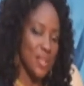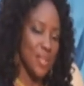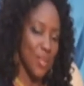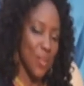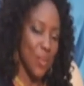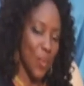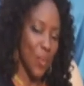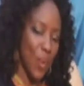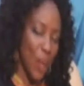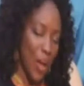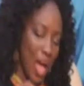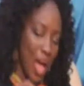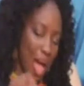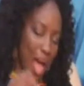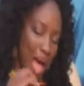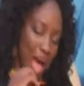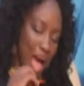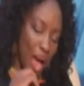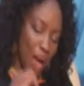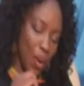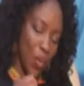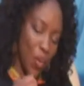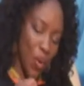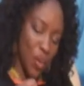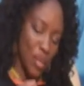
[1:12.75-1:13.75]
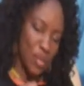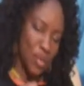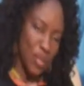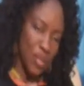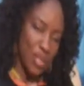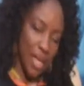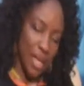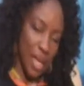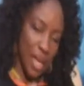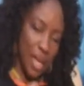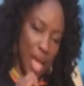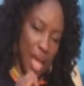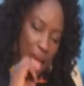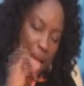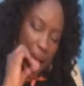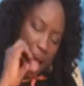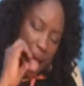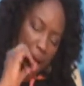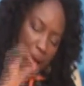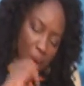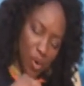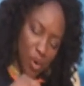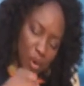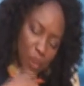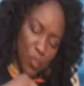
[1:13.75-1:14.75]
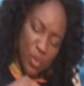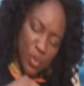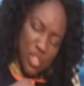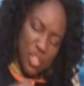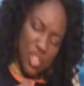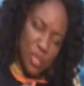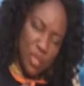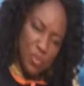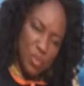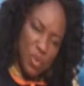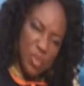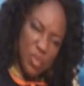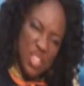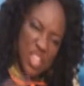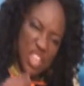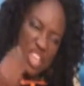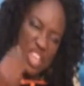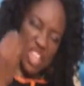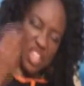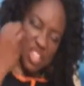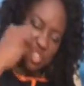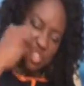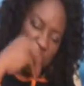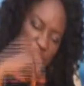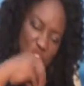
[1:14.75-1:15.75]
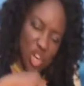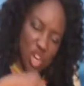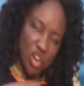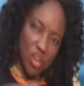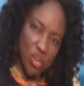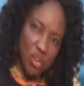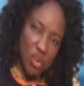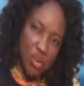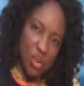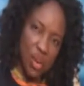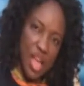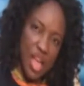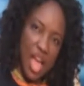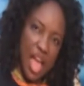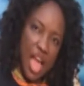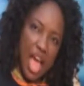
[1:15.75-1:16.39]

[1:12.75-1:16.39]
So I want to say, I want to put this music in this genre,